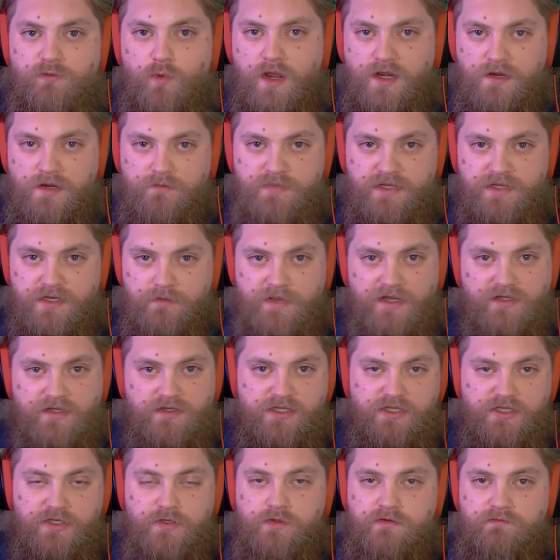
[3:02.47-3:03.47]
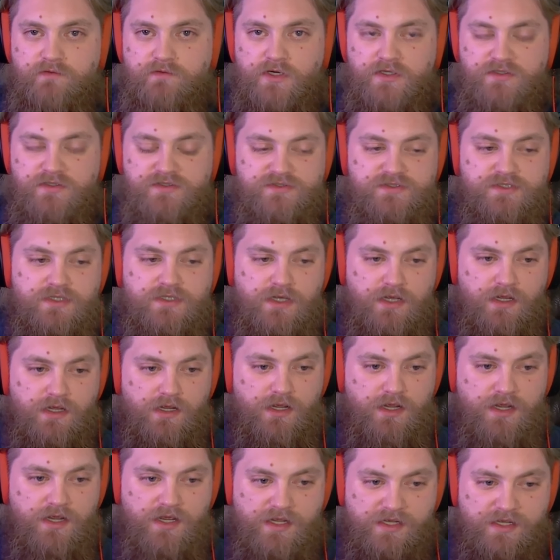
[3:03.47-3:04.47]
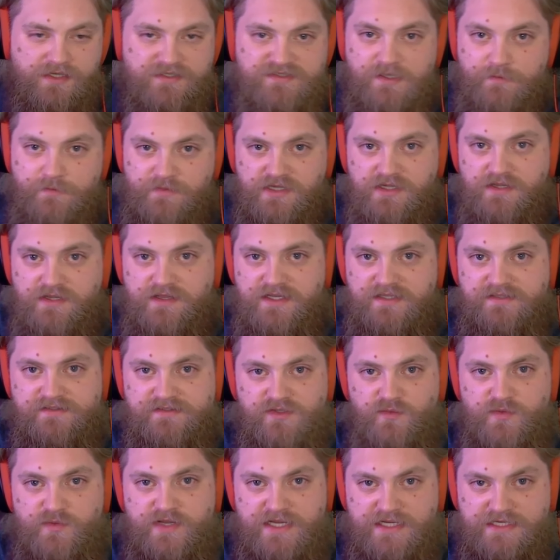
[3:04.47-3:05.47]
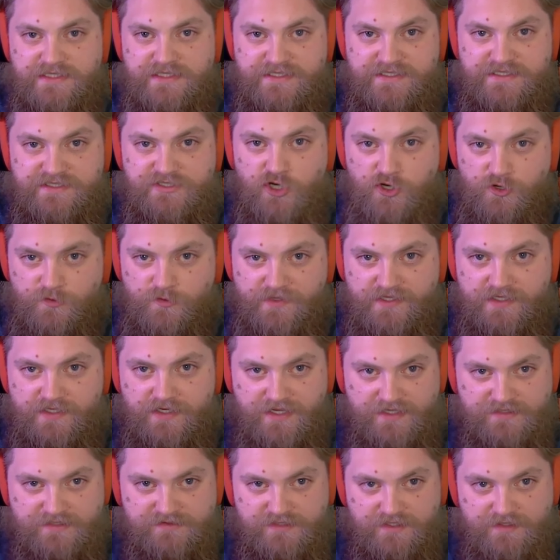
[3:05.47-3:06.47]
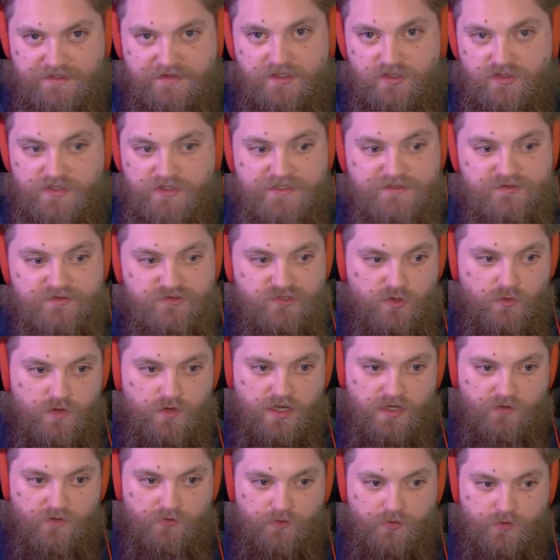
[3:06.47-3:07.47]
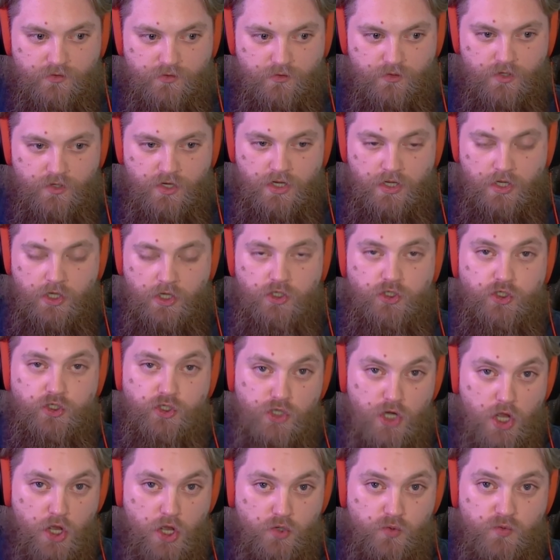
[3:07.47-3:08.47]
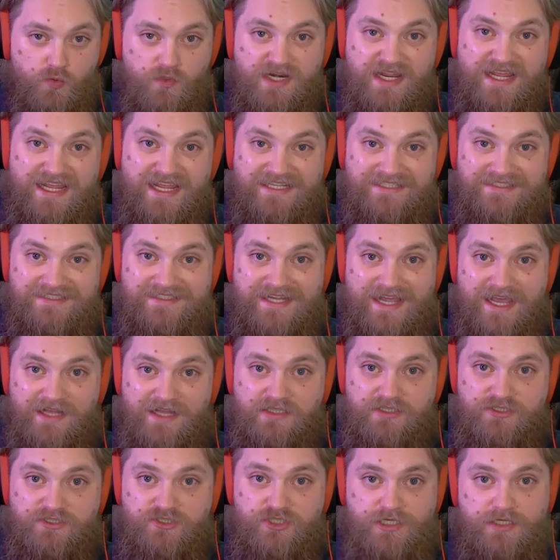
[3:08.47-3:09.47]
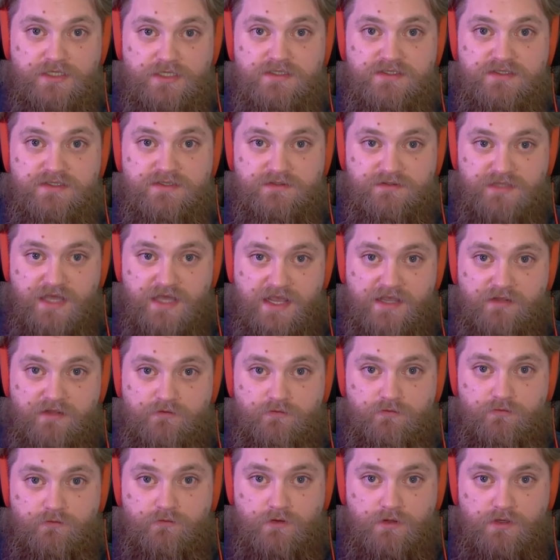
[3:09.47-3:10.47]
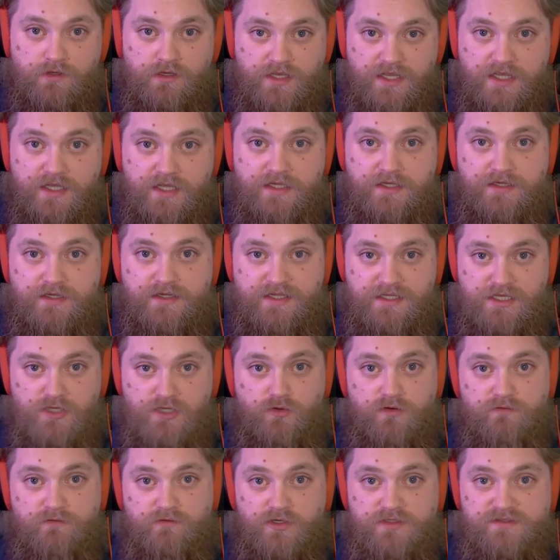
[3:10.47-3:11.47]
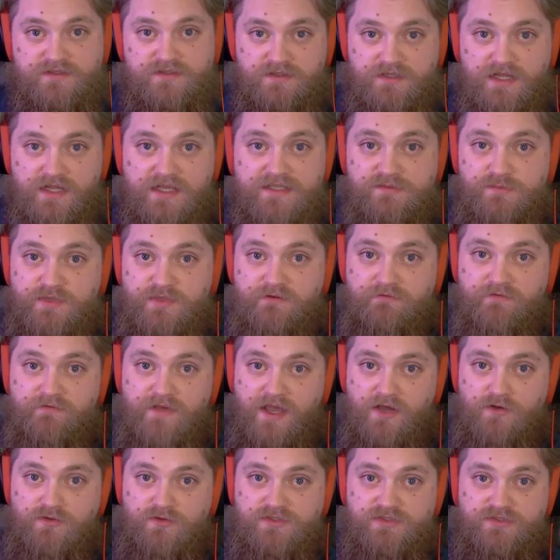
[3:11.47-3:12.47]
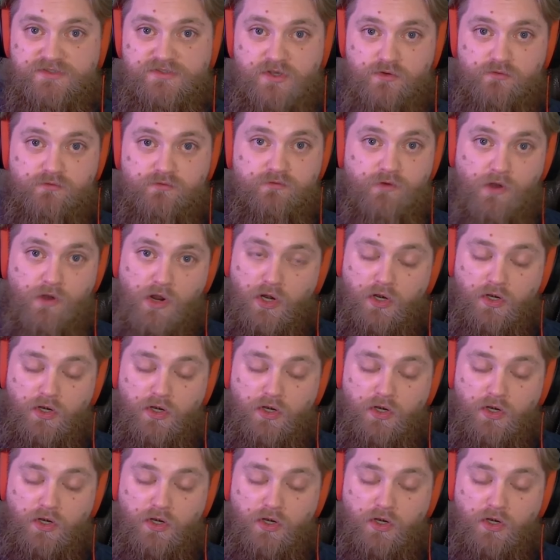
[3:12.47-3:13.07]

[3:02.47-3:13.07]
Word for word: a bit about the universe. Uh, some of the things that we can determine is that there is no other known intelligent life in the universe that has been found so far.